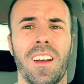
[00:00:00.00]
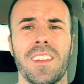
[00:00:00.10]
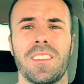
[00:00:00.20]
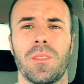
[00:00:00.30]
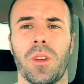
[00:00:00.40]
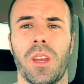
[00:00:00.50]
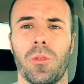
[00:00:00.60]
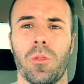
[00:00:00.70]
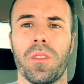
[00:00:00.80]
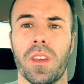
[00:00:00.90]
that's neither
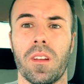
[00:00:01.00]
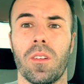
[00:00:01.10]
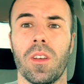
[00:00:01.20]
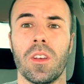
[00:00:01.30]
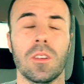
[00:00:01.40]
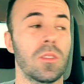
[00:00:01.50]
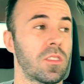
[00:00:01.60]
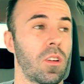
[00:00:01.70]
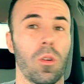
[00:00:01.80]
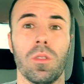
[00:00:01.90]
here nor there.
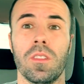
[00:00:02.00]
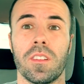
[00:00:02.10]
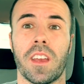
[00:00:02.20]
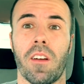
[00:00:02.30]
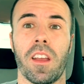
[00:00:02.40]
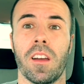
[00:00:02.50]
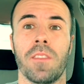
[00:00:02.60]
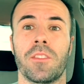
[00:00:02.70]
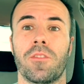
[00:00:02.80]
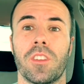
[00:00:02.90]
So, carrying
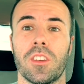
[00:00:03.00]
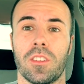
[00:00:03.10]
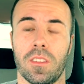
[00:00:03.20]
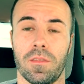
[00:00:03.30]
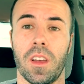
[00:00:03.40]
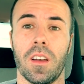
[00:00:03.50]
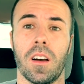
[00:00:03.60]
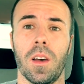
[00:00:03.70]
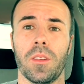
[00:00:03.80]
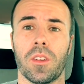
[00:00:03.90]
on the tradition of
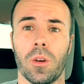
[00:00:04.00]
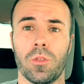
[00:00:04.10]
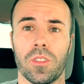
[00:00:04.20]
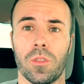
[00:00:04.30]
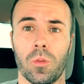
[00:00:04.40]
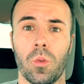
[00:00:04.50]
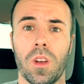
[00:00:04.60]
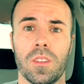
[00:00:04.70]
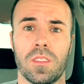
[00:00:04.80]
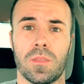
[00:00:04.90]
other coaches who
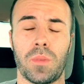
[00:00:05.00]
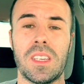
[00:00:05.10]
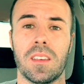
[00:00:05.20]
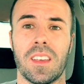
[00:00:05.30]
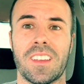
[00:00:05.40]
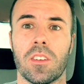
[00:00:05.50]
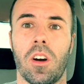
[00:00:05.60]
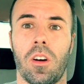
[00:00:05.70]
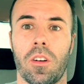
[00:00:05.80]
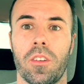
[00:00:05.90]
speak in
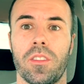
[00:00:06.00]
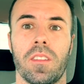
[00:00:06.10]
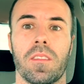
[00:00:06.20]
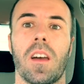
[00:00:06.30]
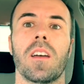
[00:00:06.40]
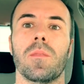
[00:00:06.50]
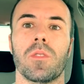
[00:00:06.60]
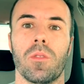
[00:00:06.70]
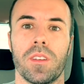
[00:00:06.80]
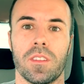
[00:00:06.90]
cars, I
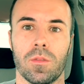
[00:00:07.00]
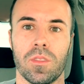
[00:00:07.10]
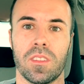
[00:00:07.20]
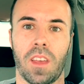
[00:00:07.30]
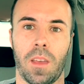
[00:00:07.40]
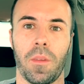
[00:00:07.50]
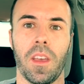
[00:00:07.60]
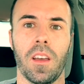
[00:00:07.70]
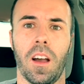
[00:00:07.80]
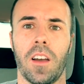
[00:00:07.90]
am going to do the same.
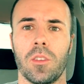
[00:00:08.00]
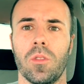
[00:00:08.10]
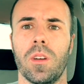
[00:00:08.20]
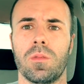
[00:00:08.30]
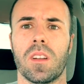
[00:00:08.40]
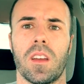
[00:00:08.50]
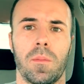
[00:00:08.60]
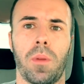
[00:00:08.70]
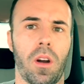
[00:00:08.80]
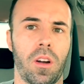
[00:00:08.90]
You'll note that I
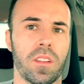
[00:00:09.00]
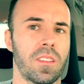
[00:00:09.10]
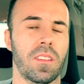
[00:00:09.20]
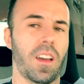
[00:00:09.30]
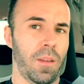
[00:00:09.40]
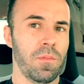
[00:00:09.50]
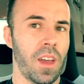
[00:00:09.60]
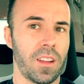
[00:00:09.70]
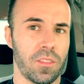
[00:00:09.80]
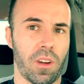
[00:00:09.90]
am parked. I'm
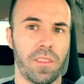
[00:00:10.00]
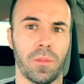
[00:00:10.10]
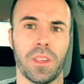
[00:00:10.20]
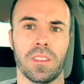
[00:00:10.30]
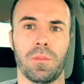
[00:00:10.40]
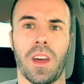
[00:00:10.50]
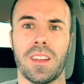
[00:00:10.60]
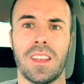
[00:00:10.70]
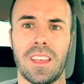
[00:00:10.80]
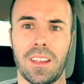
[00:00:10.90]
not driving because I'm not
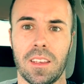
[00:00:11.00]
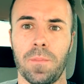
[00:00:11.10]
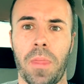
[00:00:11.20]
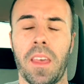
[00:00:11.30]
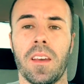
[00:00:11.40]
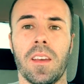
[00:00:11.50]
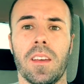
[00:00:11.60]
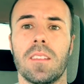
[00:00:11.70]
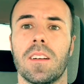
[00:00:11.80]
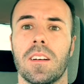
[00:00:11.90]
an idiot.
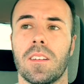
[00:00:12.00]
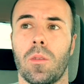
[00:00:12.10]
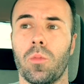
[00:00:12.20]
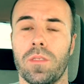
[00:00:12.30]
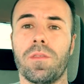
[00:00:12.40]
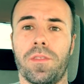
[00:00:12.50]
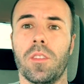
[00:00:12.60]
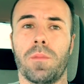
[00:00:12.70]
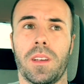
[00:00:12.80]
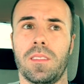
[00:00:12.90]
I wouldn't
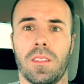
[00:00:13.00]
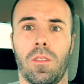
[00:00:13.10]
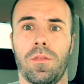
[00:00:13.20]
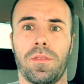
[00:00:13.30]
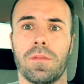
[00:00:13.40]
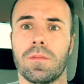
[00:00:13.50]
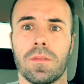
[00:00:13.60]
film myself